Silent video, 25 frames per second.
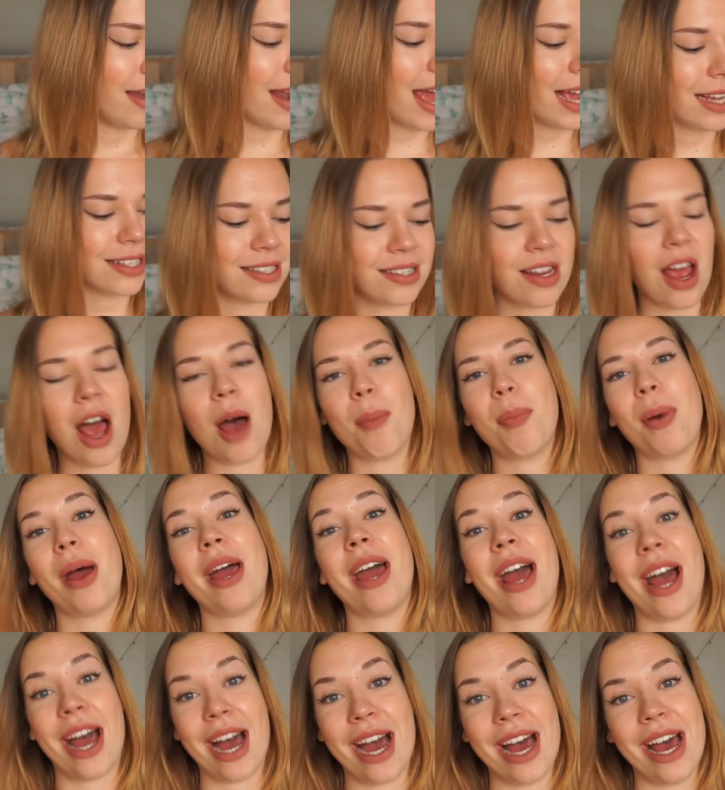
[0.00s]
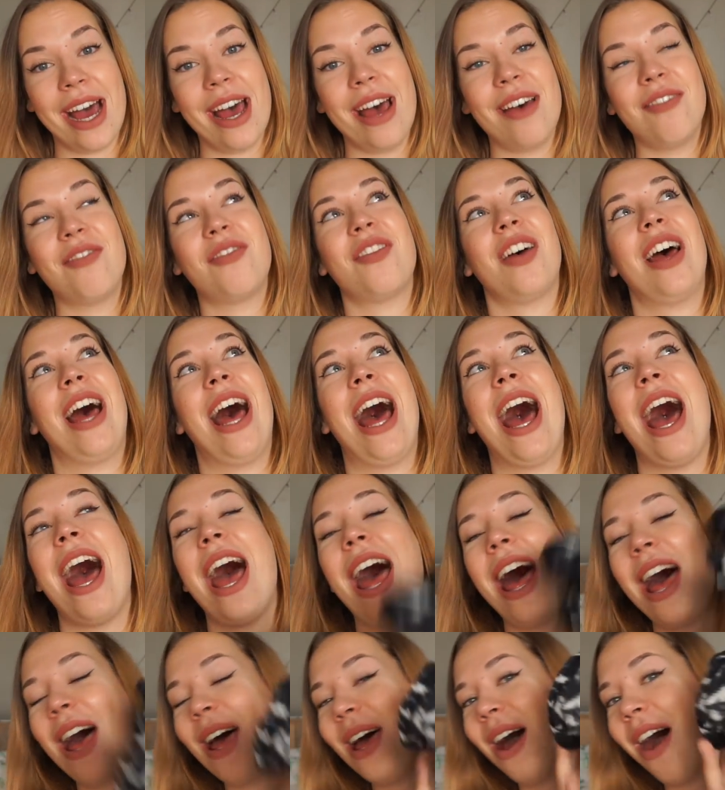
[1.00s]
Next up I have a
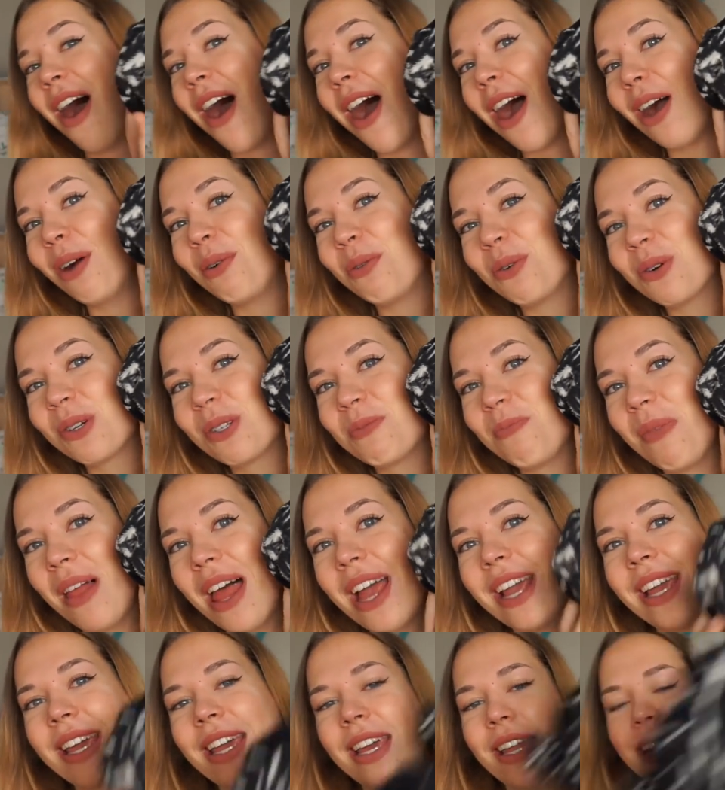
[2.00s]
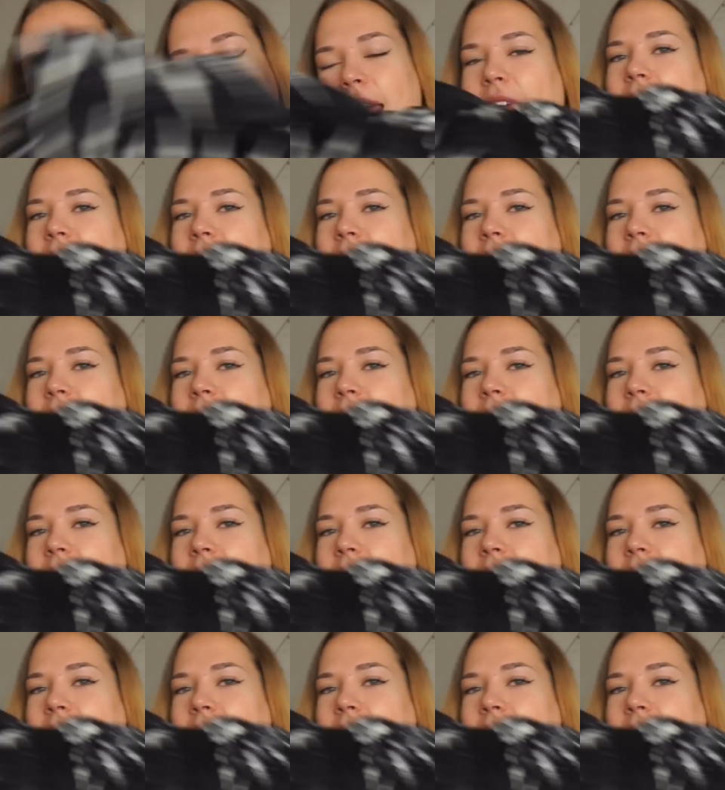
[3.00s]
Hogwarts blanket,